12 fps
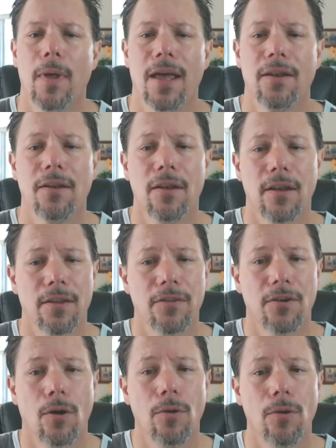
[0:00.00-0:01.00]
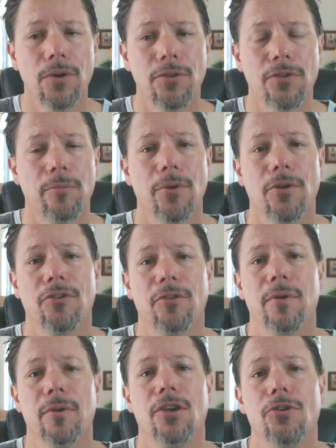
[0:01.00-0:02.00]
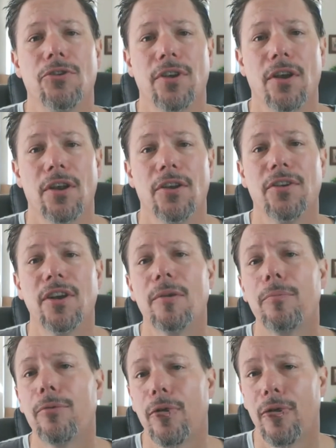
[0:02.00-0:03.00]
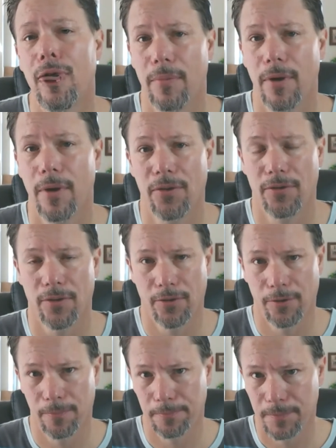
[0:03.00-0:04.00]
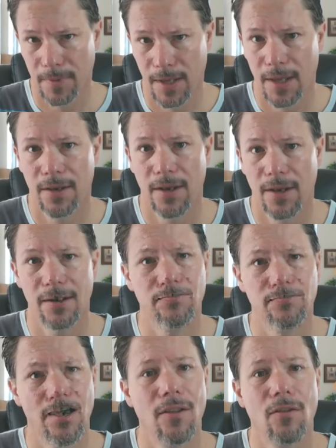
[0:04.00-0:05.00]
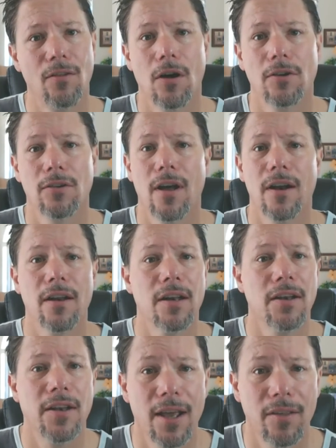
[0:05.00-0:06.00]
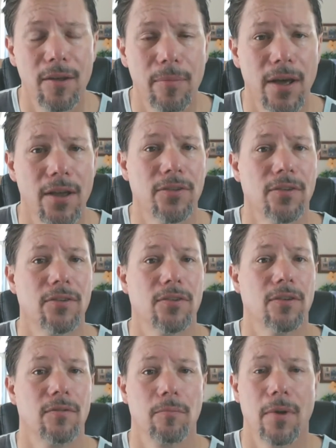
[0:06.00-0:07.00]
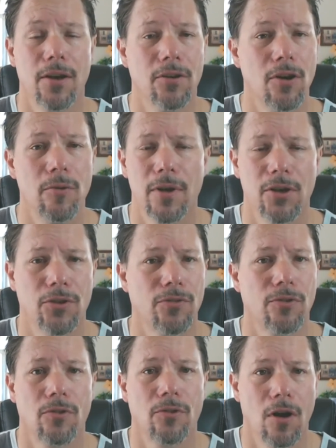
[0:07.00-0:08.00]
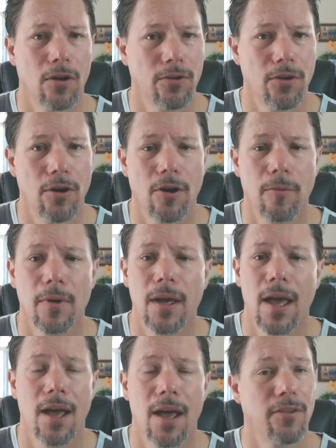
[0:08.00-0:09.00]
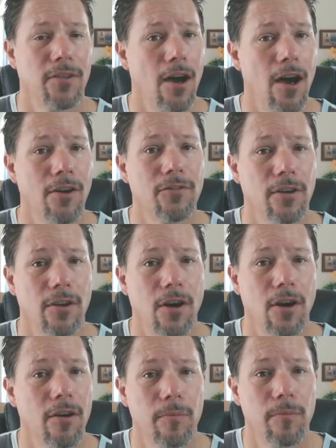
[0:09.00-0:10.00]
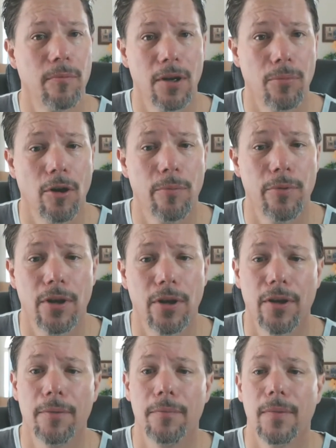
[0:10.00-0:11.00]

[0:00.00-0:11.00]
and and they're always supposed to be used on a temporary basis. Not, not long, not on a daily basis, and by no means for a long term, as they often are inappropriately.